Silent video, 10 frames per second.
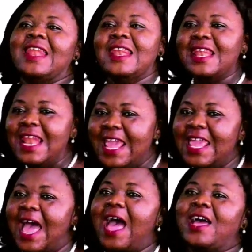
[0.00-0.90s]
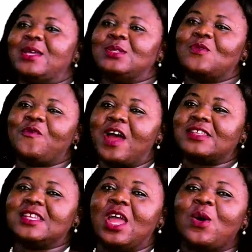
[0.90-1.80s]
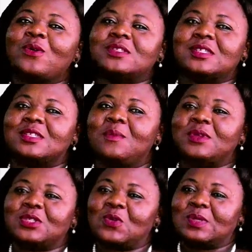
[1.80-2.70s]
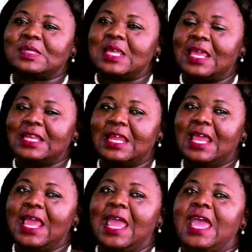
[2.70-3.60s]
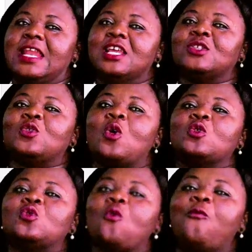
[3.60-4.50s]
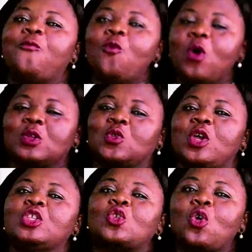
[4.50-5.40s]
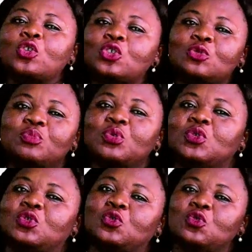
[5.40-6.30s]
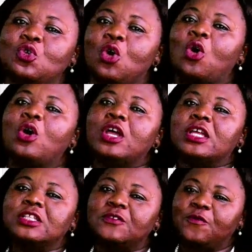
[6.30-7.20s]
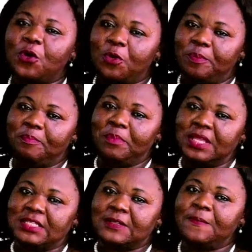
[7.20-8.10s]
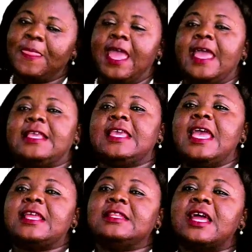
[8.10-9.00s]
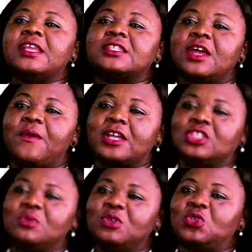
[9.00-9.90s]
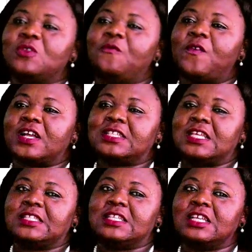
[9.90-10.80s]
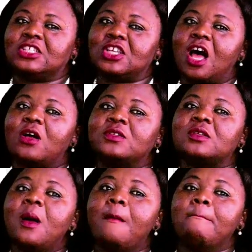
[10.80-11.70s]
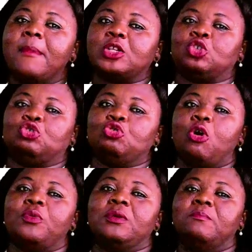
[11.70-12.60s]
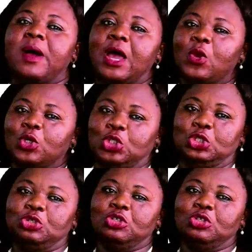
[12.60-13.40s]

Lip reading: a layer so far as the ecosystem is concerned, and it also fuels or it contributes to your development. Again, the interaction between factors in the child's maturing biology.